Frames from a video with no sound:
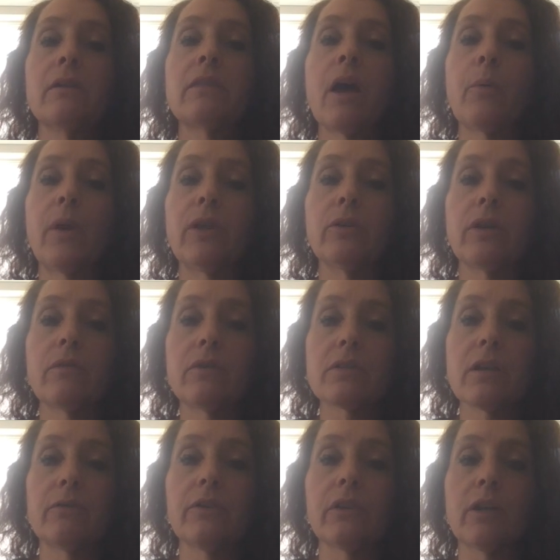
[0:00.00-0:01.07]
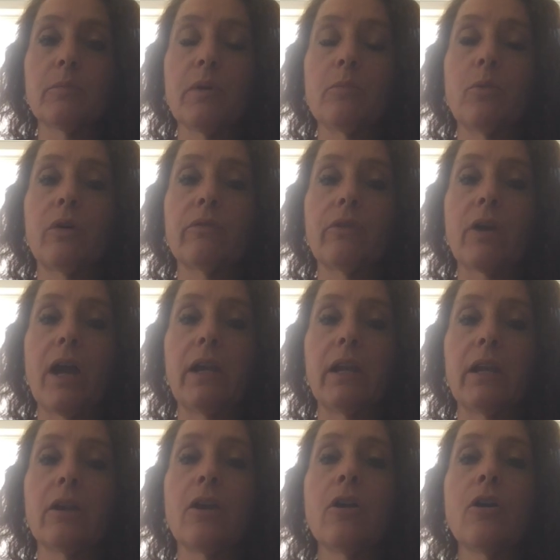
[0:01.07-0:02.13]
That way you give yourself a little bit more
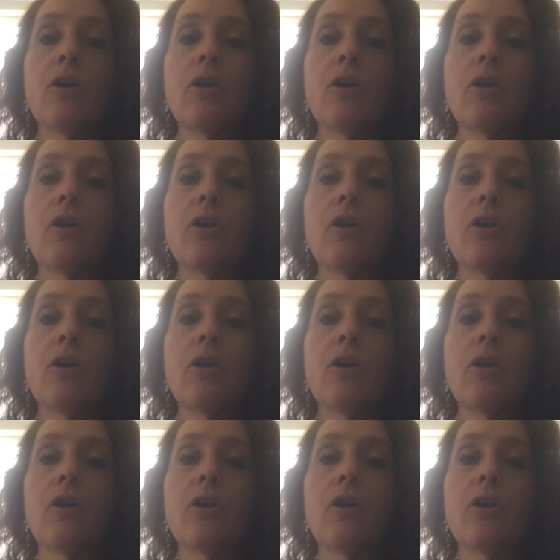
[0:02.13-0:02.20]
variety.